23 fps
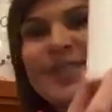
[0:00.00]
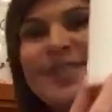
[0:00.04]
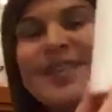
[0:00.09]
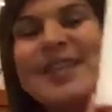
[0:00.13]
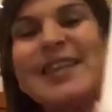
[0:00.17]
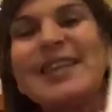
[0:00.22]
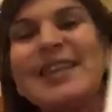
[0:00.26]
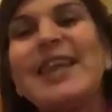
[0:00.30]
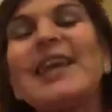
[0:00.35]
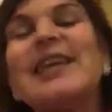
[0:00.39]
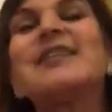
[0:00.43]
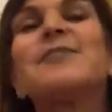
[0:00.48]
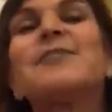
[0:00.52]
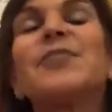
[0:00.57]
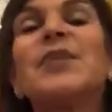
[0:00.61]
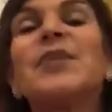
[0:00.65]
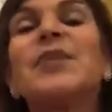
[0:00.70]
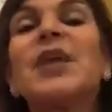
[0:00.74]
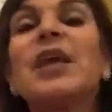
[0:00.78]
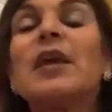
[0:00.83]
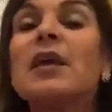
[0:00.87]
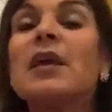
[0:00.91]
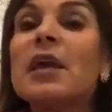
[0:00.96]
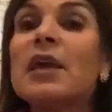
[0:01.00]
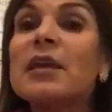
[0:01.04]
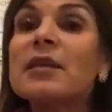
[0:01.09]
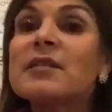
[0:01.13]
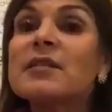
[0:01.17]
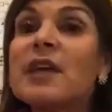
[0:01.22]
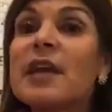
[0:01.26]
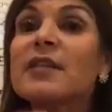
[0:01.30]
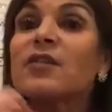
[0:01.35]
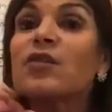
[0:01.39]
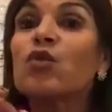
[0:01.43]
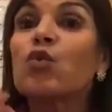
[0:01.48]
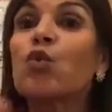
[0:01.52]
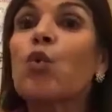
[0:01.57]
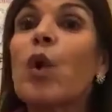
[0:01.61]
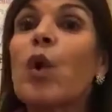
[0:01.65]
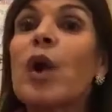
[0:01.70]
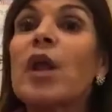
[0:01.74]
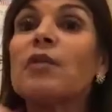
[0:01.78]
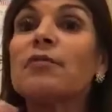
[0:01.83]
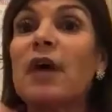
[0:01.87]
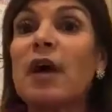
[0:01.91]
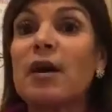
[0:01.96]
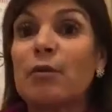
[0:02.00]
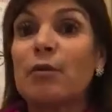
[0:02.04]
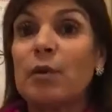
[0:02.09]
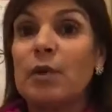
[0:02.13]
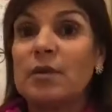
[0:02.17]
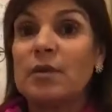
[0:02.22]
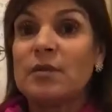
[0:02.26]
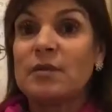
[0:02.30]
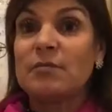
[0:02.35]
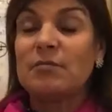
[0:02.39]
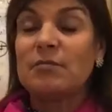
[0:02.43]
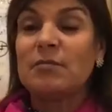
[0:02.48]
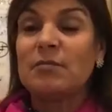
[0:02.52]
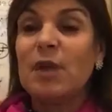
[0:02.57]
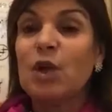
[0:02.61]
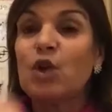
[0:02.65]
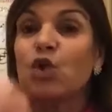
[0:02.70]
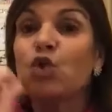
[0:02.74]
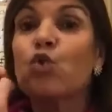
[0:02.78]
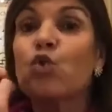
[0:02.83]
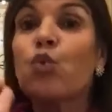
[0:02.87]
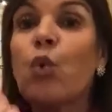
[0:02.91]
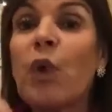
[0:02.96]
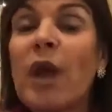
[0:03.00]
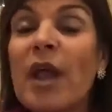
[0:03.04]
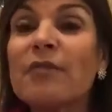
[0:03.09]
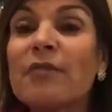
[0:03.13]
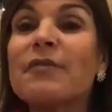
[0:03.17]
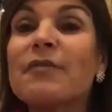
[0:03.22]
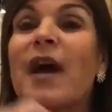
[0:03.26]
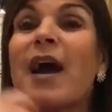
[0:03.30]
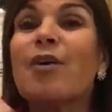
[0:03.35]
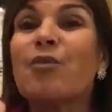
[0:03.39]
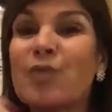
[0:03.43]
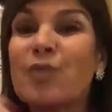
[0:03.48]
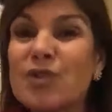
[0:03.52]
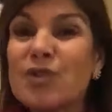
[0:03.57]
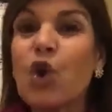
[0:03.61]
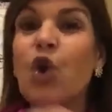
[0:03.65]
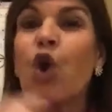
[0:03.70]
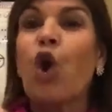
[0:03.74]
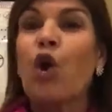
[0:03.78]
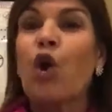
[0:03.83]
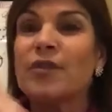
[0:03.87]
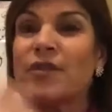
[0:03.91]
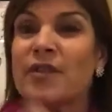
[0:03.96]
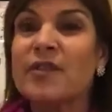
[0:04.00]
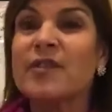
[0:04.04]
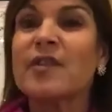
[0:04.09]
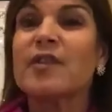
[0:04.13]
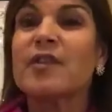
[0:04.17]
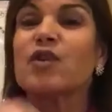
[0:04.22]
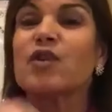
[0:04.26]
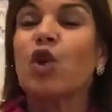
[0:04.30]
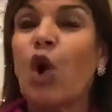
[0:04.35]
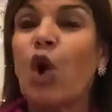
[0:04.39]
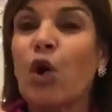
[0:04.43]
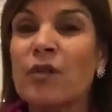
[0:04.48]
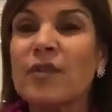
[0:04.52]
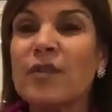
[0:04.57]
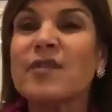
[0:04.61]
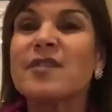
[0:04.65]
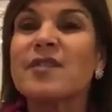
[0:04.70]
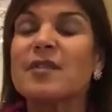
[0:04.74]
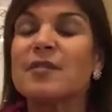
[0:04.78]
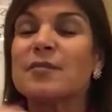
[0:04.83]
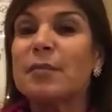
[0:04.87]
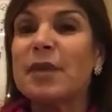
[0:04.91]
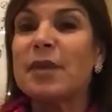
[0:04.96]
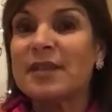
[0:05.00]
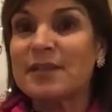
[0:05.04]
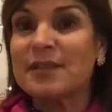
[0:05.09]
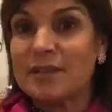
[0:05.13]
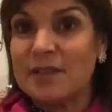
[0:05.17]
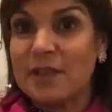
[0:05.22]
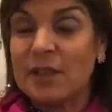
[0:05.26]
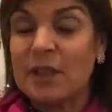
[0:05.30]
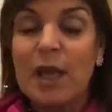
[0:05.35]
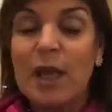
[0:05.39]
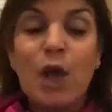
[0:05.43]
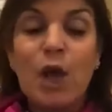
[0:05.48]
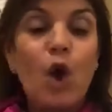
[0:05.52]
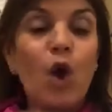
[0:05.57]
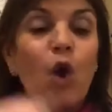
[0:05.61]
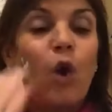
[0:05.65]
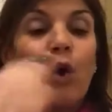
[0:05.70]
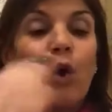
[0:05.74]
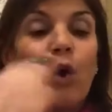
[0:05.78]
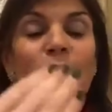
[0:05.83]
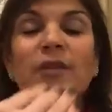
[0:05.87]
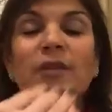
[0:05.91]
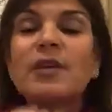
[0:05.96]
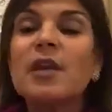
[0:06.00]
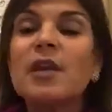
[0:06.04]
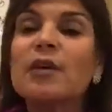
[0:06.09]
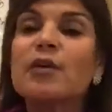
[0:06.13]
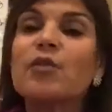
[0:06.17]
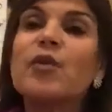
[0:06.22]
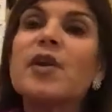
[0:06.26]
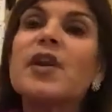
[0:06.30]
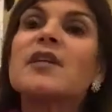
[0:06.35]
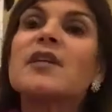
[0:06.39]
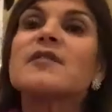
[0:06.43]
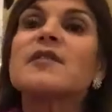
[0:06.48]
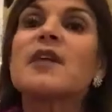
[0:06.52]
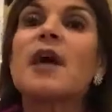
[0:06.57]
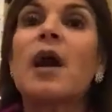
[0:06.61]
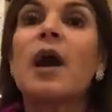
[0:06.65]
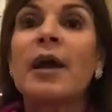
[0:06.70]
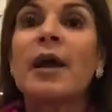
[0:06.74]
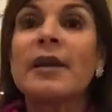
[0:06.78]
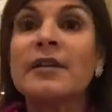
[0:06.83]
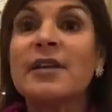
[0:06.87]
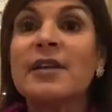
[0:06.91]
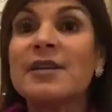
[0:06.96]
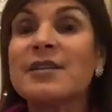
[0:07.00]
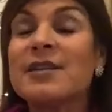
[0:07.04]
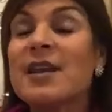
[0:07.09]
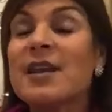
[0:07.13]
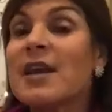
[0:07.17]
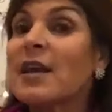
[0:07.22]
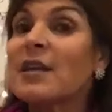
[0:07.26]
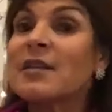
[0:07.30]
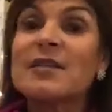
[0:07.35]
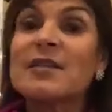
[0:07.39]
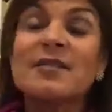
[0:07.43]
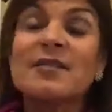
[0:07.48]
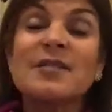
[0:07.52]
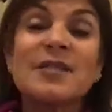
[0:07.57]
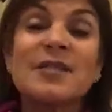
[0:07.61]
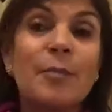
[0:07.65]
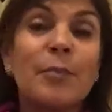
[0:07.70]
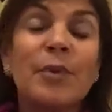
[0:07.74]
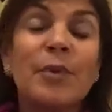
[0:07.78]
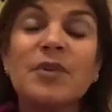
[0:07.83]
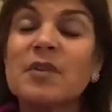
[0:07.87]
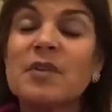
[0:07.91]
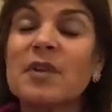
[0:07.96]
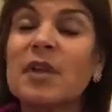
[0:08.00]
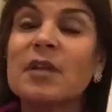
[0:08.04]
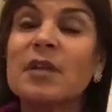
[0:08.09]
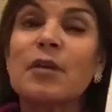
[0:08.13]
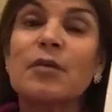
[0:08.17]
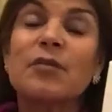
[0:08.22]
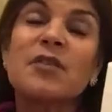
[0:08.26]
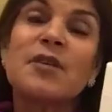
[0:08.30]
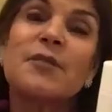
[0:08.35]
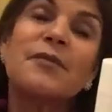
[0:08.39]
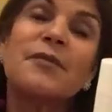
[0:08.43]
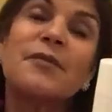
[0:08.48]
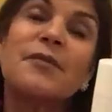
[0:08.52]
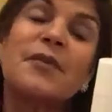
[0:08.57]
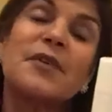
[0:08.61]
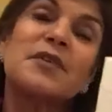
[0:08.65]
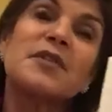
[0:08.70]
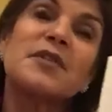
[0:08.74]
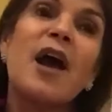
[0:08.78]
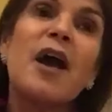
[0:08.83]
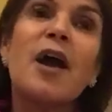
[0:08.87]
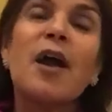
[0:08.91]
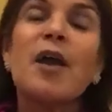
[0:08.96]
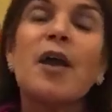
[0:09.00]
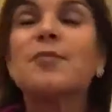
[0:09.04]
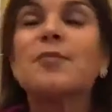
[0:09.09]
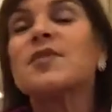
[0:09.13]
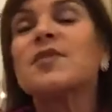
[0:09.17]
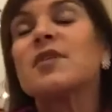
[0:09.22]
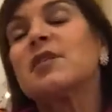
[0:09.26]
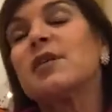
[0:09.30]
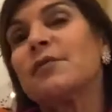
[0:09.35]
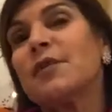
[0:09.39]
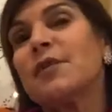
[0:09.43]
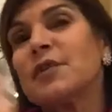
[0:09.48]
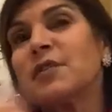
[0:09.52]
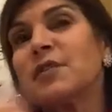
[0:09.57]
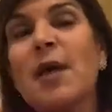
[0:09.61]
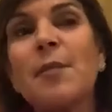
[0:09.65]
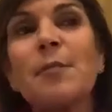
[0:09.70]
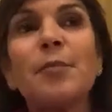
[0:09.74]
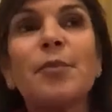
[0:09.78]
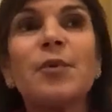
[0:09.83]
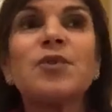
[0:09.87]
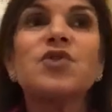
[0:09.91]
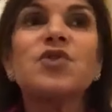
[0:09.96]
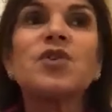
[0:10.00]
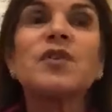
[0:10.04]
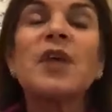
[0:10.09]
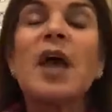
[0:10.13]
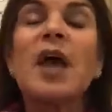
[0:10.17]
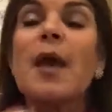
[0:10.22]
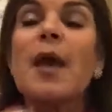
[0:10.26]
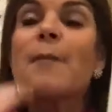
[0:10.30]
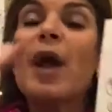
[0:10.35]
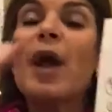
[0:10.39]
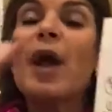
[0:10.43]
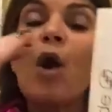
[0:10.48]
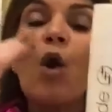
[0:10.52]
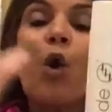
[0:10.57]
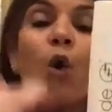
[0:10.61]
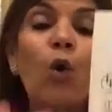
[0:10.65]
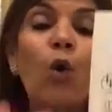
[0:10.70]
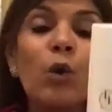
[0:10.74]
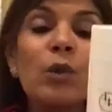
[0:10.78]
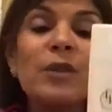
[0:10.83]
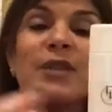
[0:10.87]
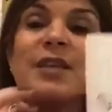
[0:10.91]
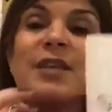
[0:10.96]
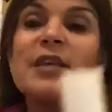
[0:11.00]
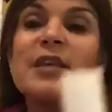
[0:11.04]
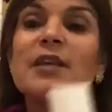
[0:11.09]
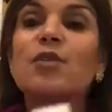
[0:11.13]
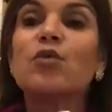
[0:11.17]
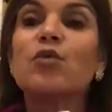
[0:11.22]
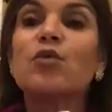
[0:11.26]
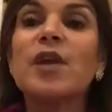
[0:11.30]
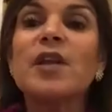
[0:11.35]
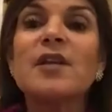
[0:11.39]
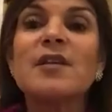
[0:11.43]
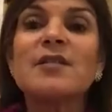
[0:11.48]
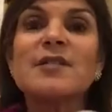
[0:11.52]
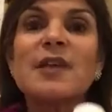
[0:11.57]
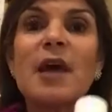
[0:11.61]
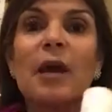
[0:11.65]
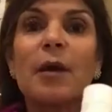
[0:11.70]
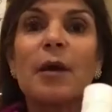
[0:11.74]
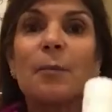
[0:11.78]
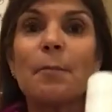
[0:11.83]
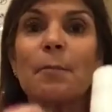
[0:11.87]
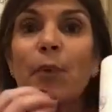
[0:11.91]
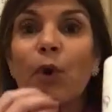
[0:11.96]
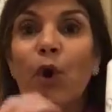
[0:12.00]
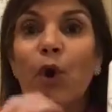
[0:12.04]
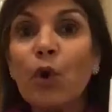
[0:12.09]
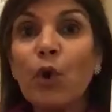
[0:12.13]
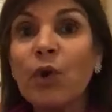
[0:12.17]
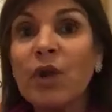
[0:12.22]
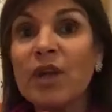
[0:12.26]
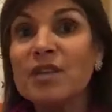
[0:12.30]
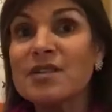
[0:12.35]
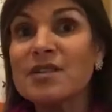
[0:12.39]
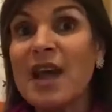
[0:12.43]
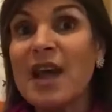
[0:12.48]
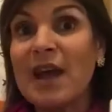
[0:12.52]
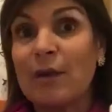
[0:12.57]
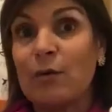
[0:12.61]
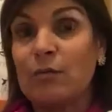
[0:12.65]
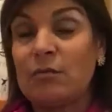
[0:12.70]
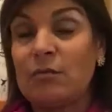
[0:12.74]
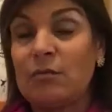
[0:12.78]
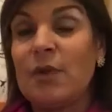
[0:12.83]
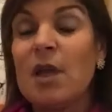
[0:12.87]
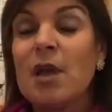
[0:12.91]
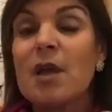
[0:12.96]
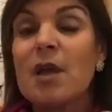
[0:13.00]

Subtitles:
of Skinade, it takes 12 hours. 12 hours of constant mixing. All the ingredients are added at the separate, you know, different times, at different temperatures, but all the ingredients are broken down,